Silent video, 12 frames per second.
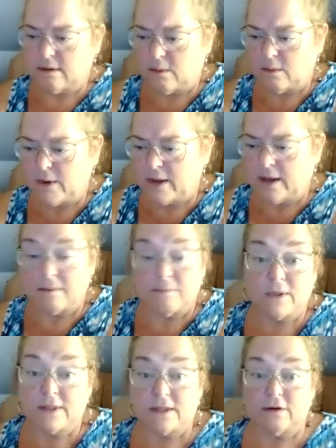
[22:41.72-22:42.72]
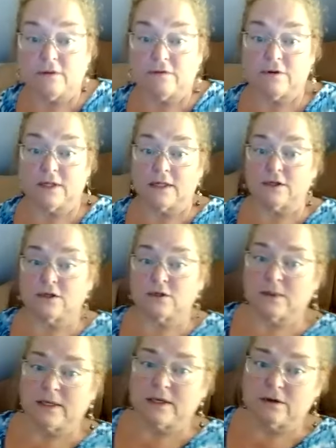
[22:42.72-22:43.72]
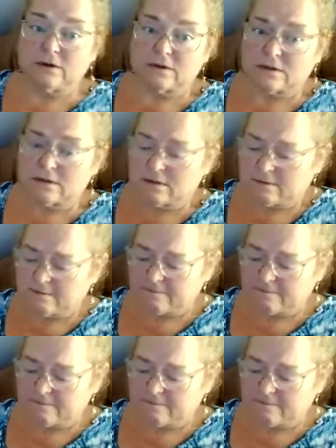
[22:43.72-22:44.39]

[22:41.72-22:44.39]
I went there for at least 20 years,